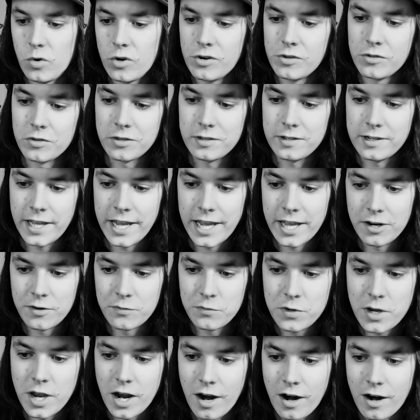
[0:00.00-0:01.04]
We're in the land
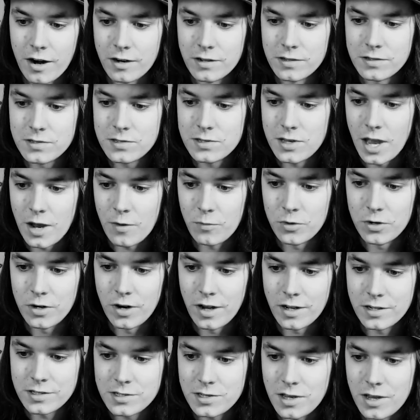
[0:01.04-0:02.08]
of Karens. I would
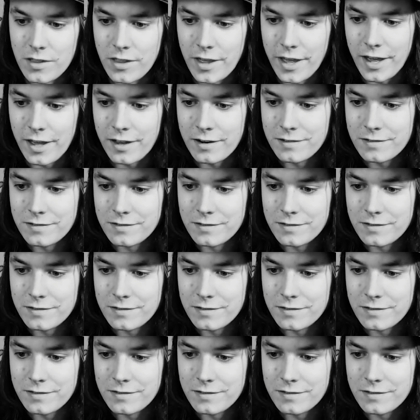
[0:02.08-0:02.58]
not say that.